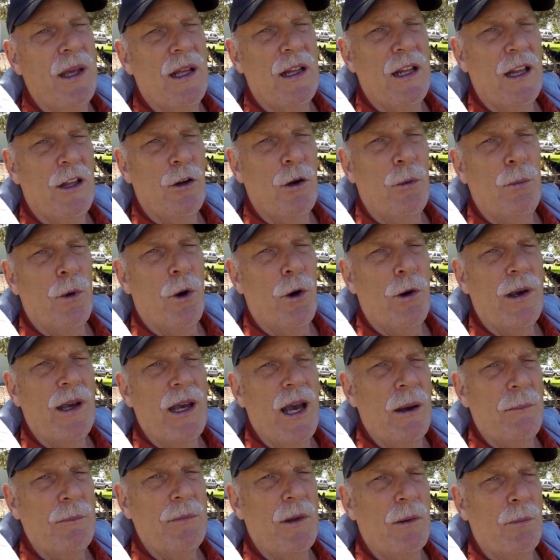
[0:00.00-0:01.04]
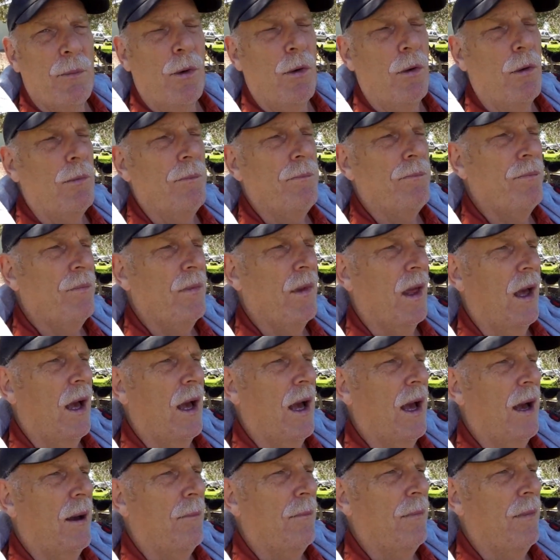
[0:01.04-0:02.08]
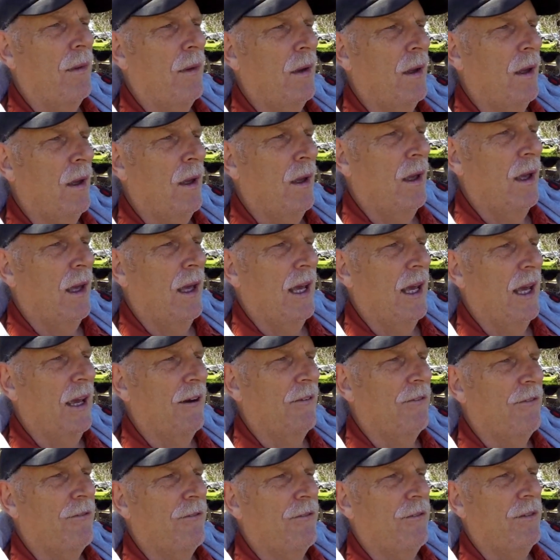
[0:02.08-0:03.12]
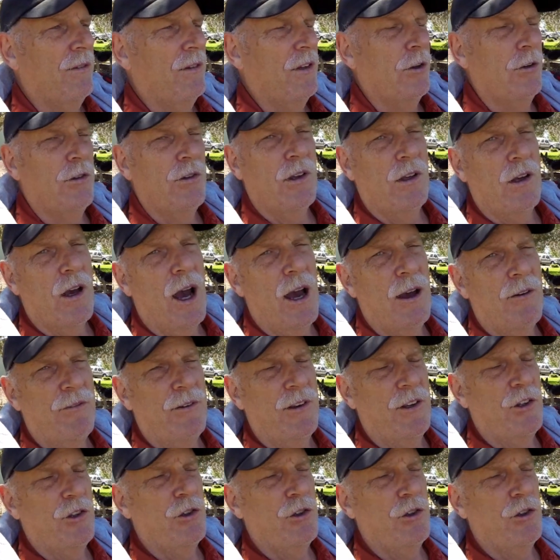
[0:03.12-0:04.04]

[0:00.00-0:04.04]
a little more comfortable. If there's a coffee